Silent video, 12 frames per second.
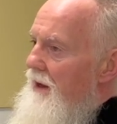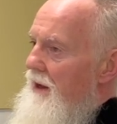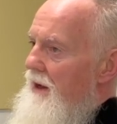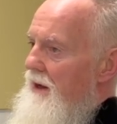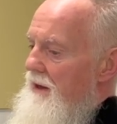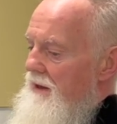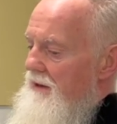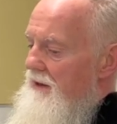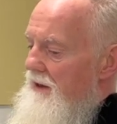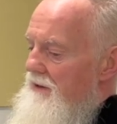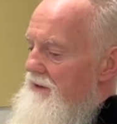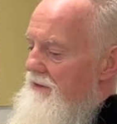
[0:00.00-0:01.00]

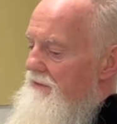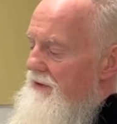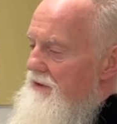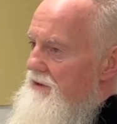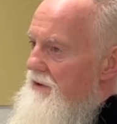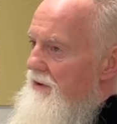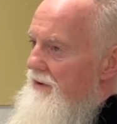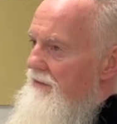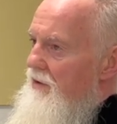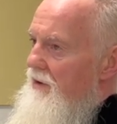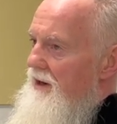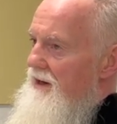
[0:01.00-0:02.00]
in different sort
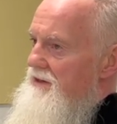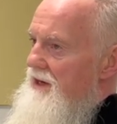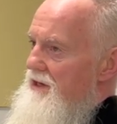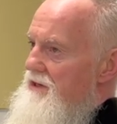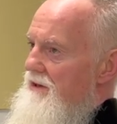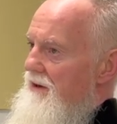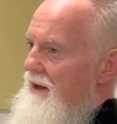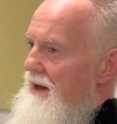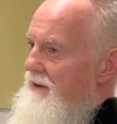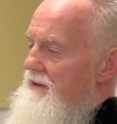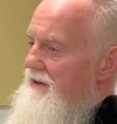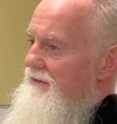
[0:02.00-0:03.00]
of organizational
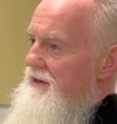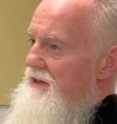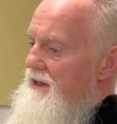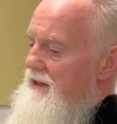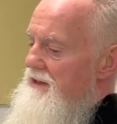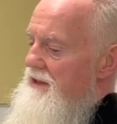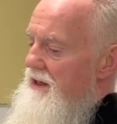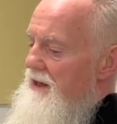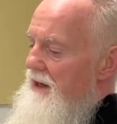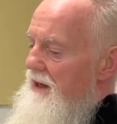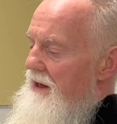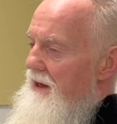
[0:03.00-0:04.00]
activities?
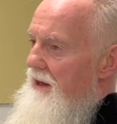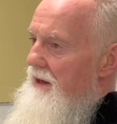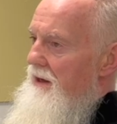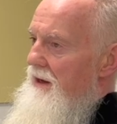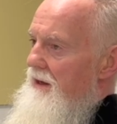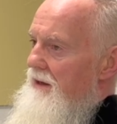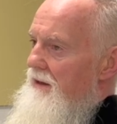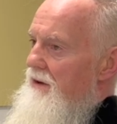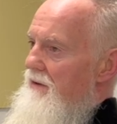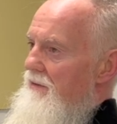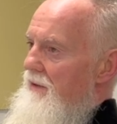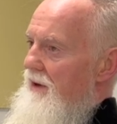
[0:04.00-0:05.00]
And it
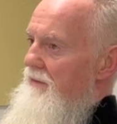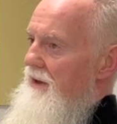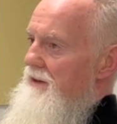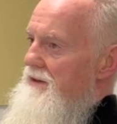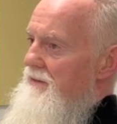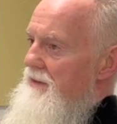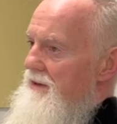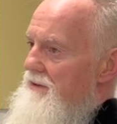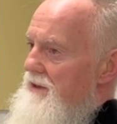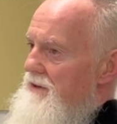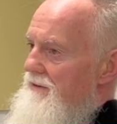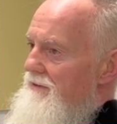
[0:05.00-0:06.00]
could, I mean,
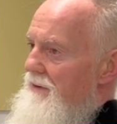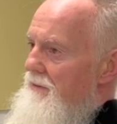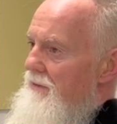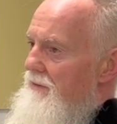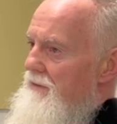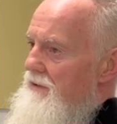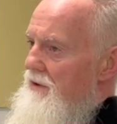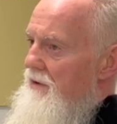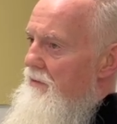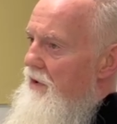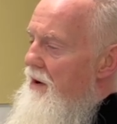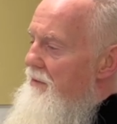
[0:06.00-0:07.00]
sometimes it's a bit sort
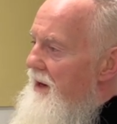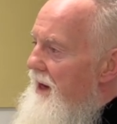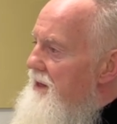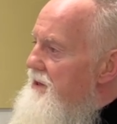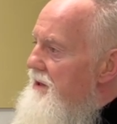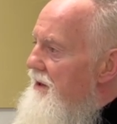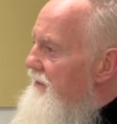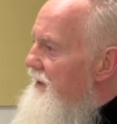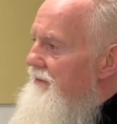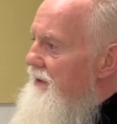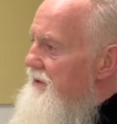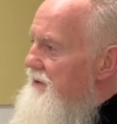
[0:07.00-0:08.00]
of combination of
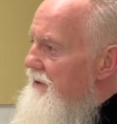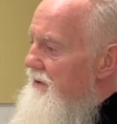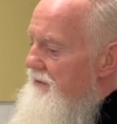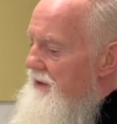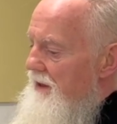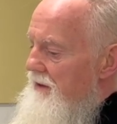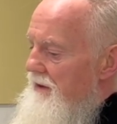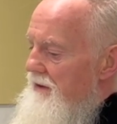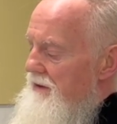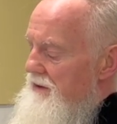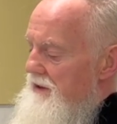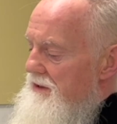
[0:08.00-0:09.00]
different sort of
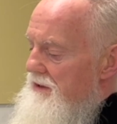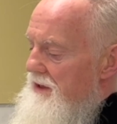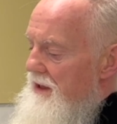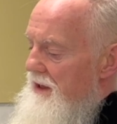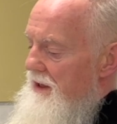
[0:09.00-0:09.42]
technologies.